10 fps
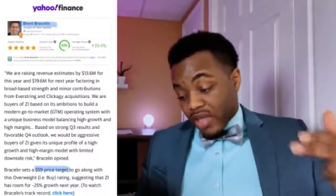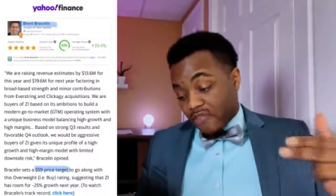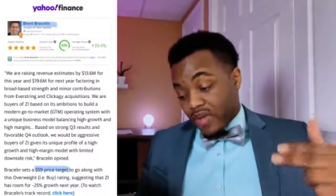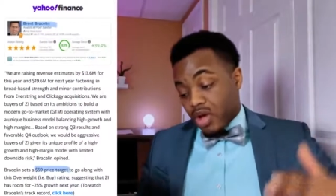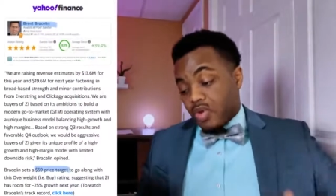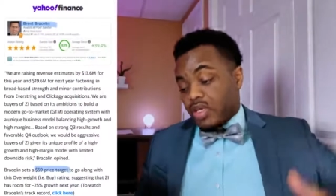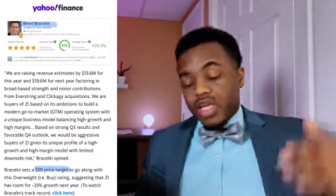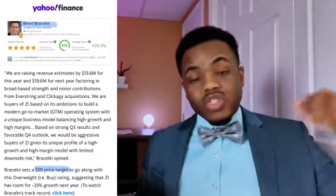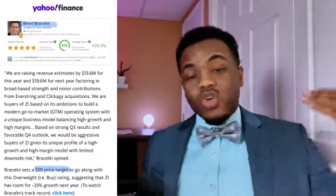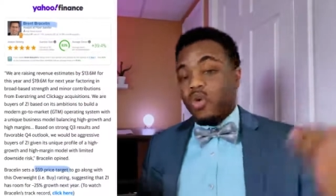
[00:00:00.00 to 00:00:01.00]
Info
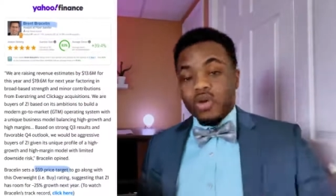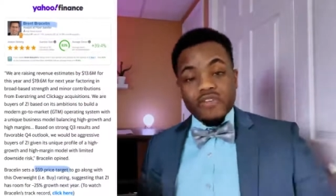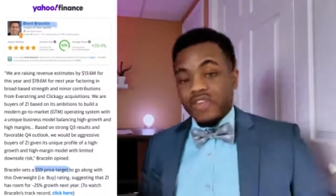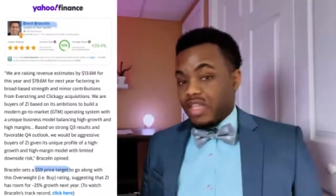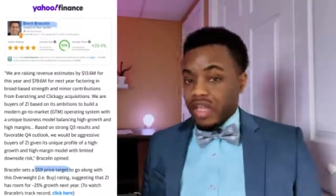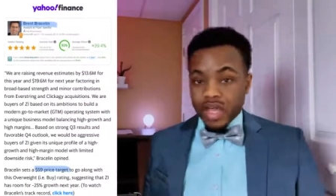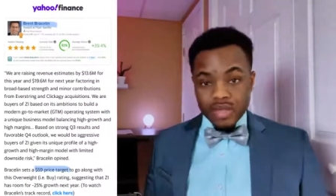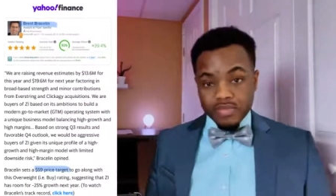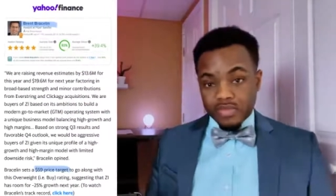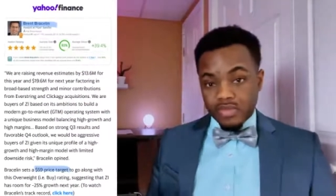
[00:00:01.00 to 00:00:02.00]
is going to 59.
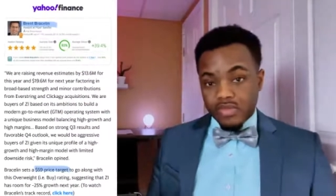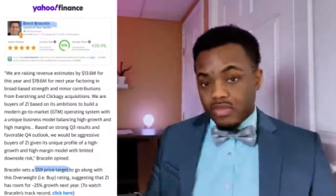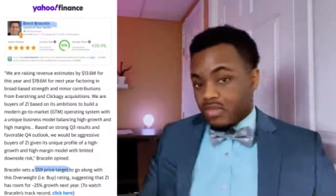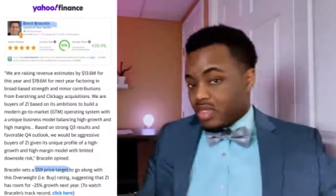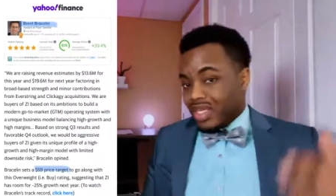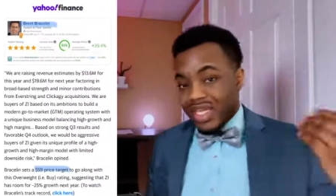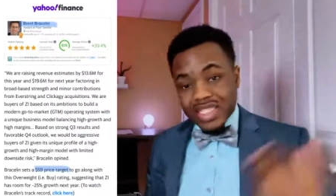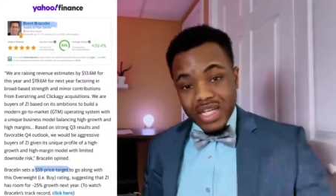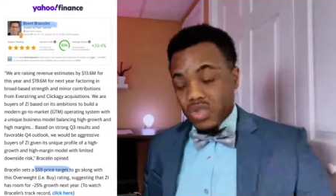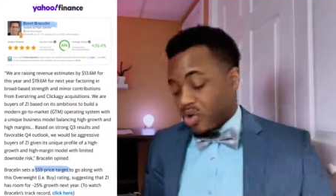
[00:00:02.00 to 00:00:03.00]
He
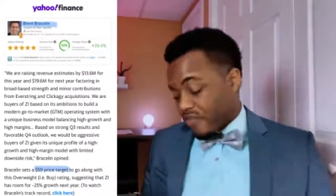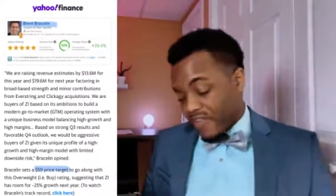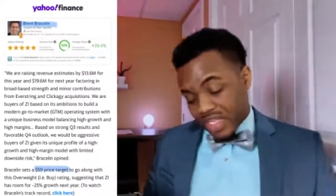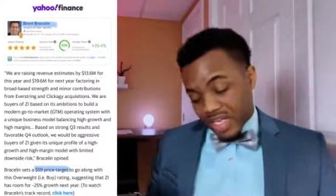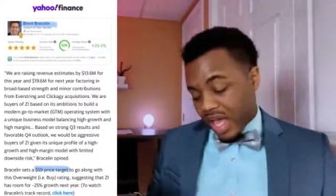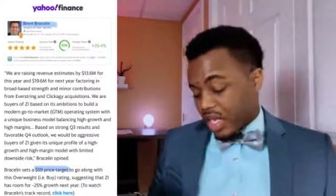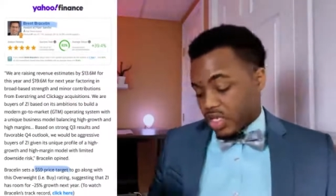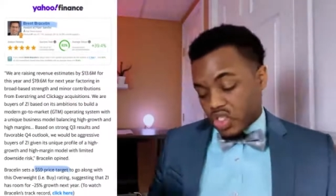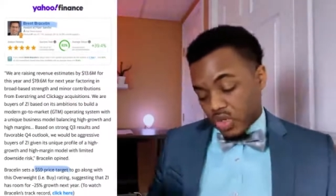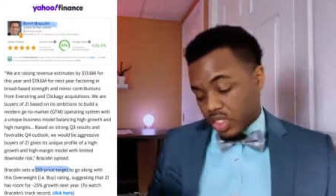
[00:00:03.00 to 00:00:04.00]
said it's going to 59 in
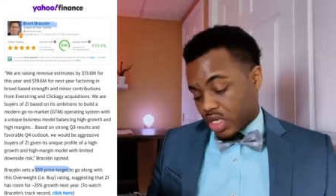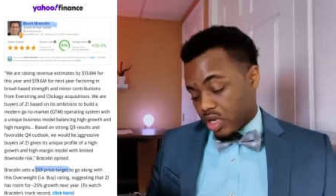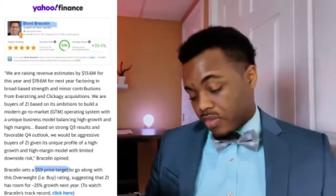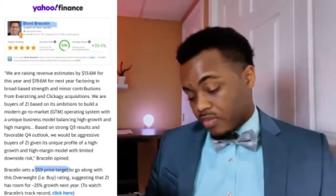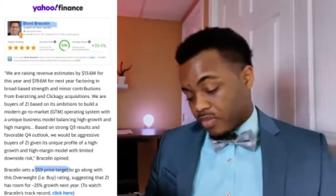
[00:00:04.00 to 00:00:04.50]
the short term.